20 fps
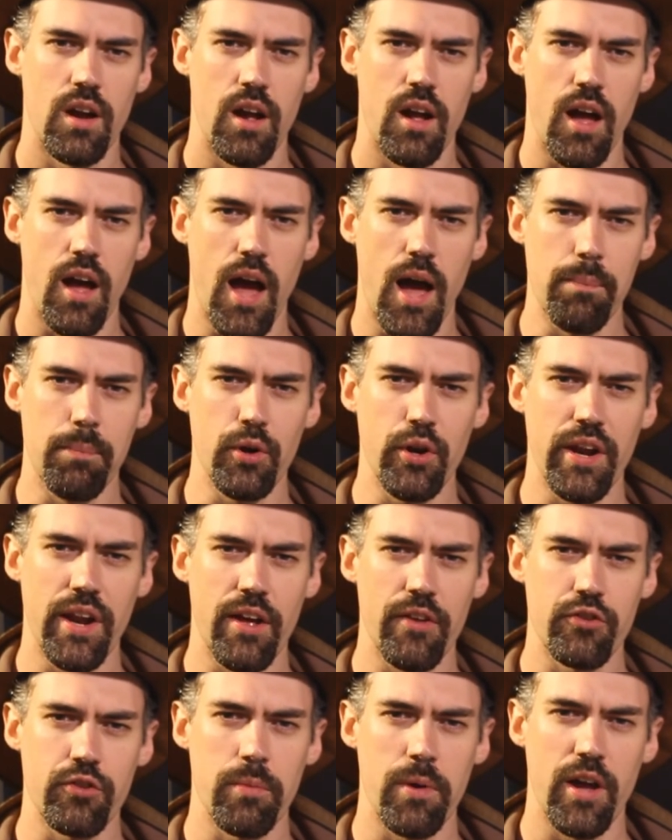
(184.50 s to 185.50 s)
I put it out
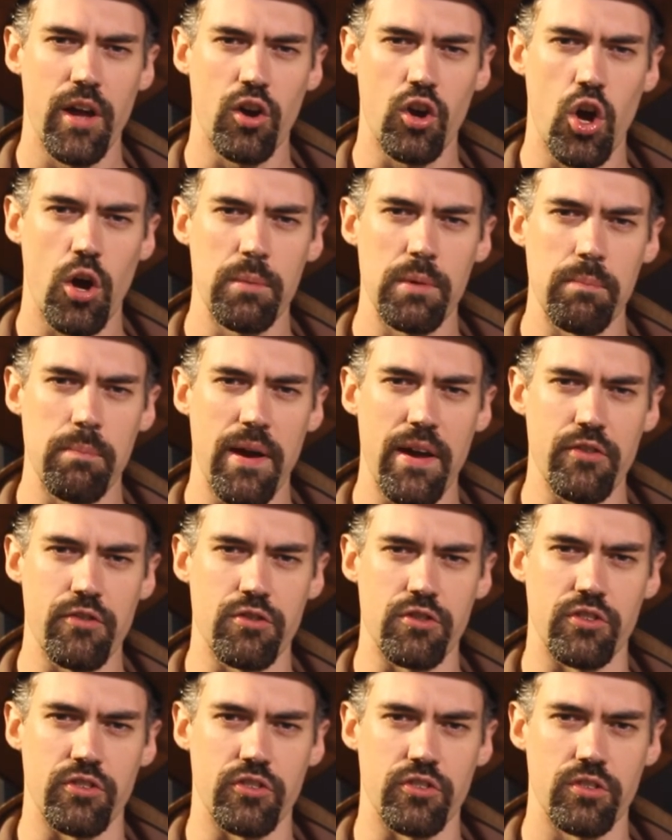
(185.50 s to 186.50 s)
to my uncommon
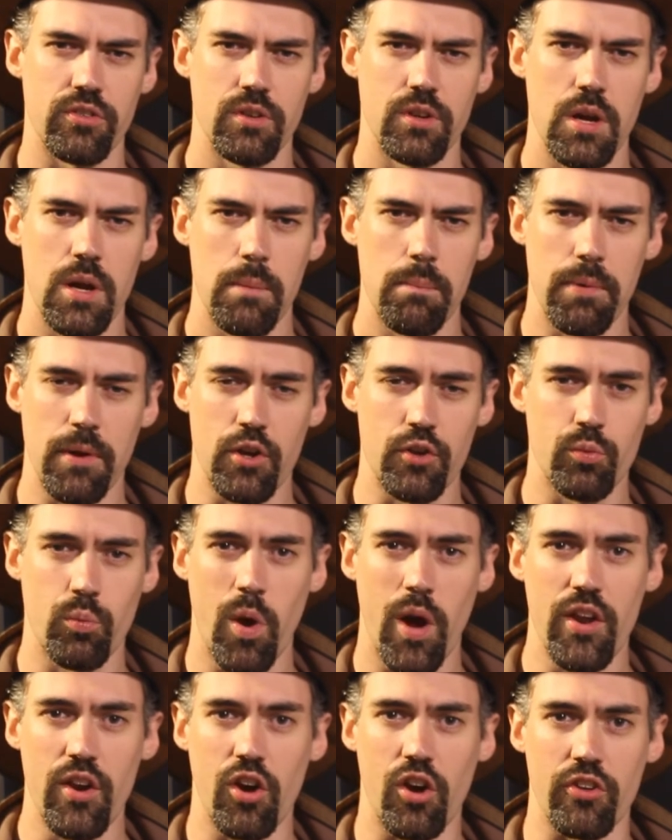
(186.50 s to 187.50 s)
patrons, because
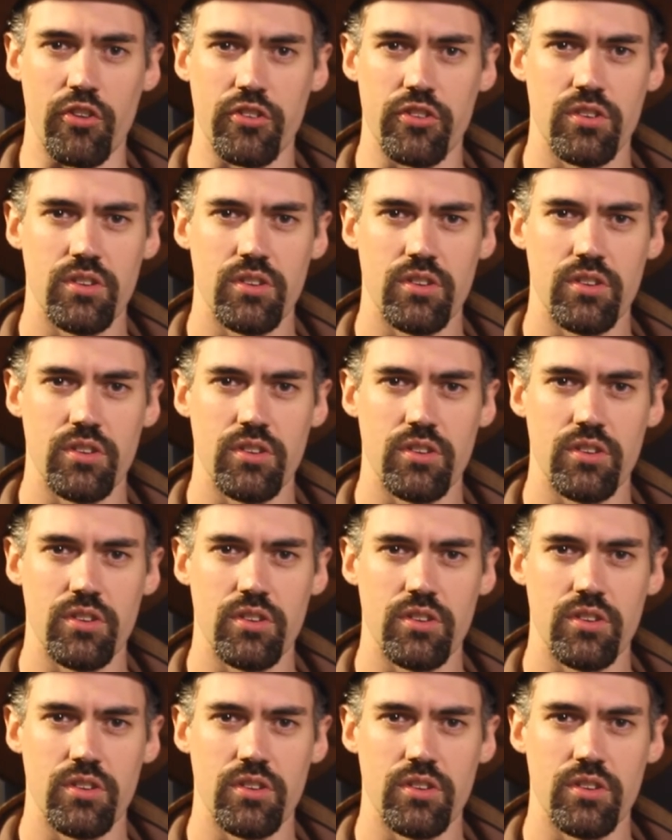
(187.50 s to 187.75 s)
why not?